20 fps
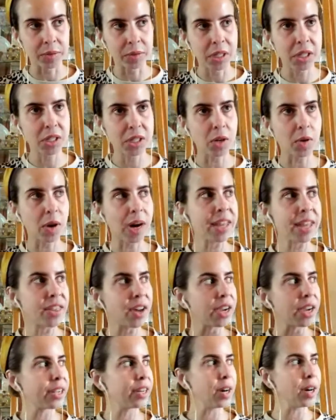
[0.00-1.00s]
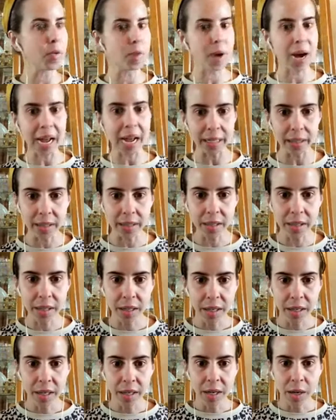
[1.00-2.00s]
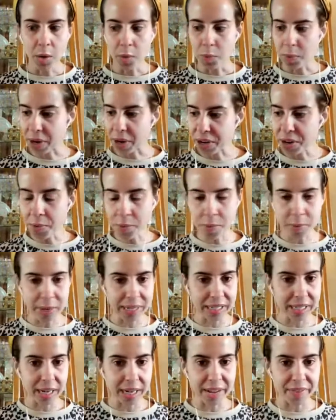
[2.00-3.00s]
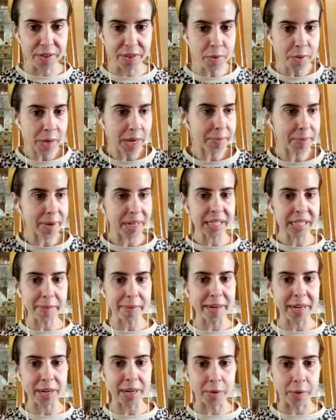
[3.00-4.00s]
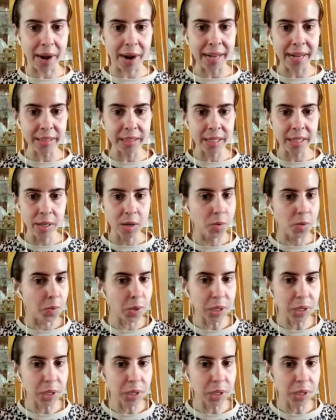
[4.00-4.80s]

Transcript: So I thought, you know what, if you want to bring somebody to rent, we're